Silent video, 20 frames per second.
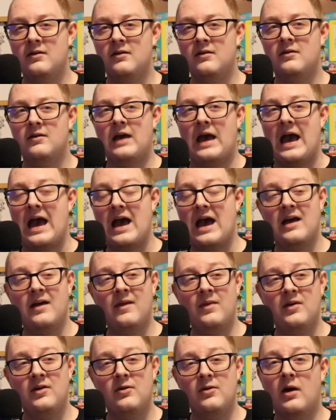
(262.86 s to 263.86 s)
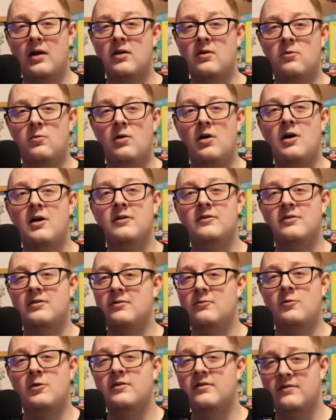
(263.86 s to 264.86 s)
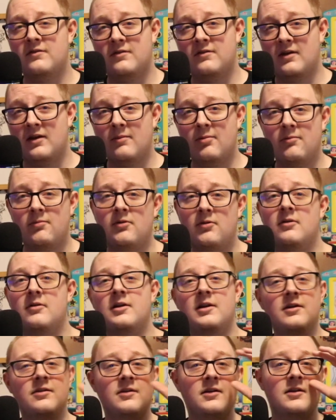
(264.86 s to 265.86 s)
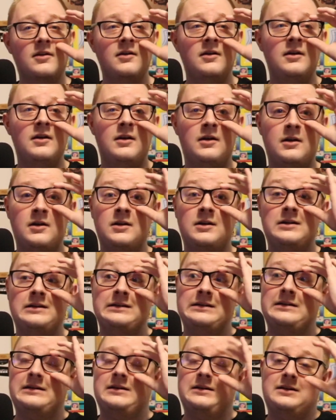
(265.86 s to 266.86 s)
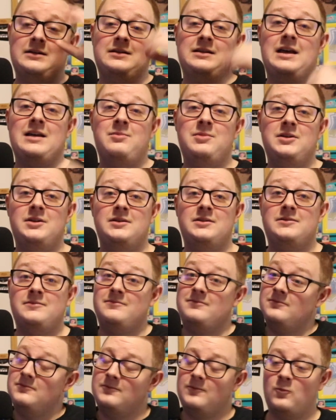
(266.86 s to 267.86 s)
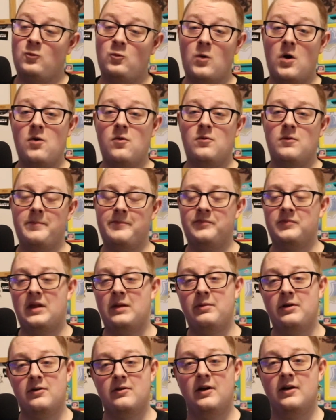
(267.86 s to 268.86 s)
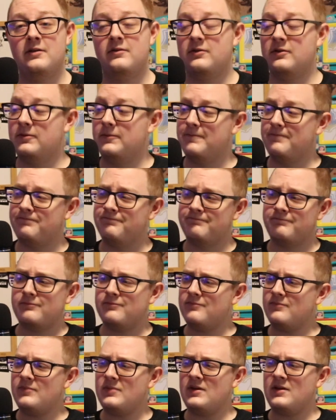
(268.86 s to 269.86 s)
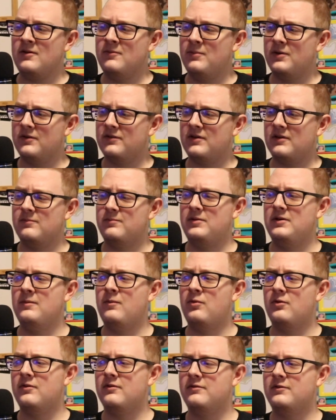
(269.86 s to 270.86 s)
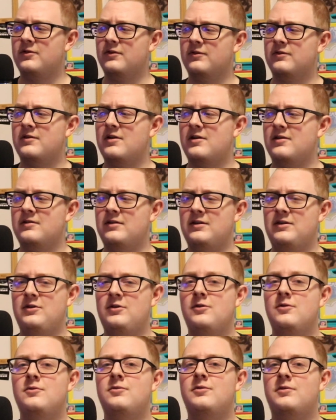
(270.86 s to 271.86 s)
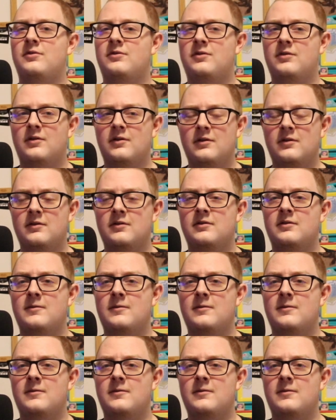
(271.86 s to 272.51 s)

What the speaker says: ad that you had to watch and it wasn't skippable or anything? That'd be crazy. But it's like people have just gotten used to